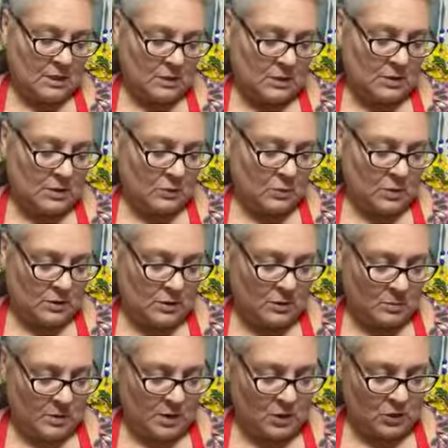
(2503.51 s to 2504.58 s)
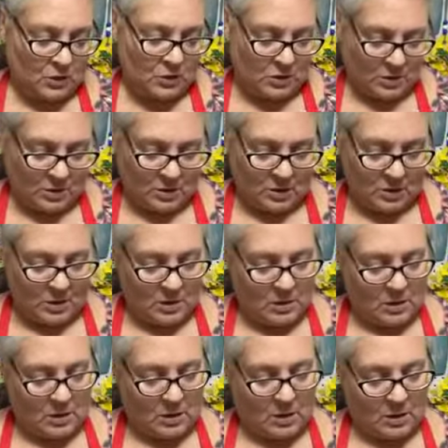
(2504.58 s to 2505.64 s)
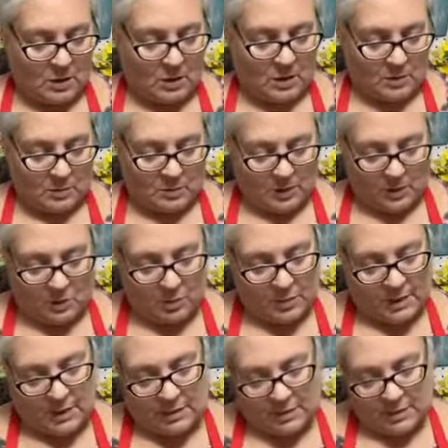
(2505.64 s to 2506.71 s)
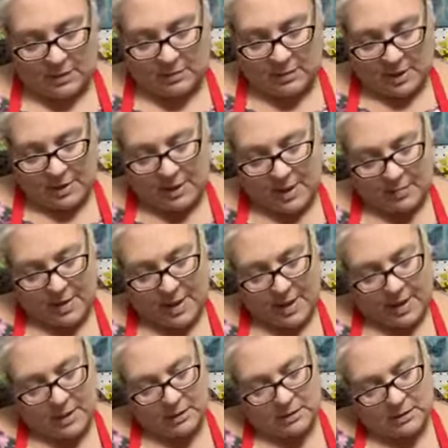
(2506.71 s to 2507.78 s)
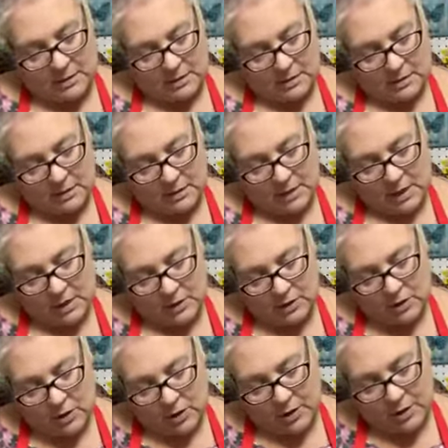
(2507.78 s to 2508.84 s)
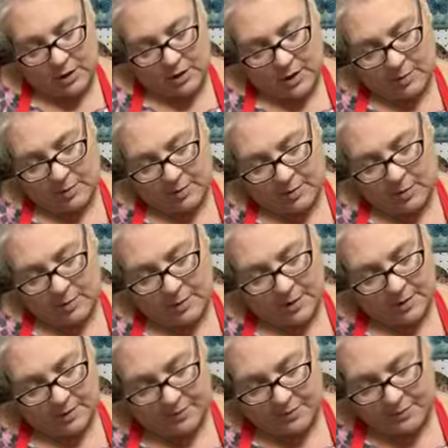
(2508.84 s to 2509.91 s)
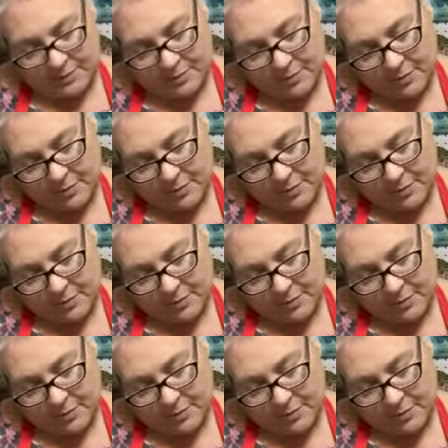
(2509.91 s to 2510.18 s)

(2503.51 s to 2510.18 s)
I just didn't want so much in the middle, but it did make that paint kind of darken up a little bit.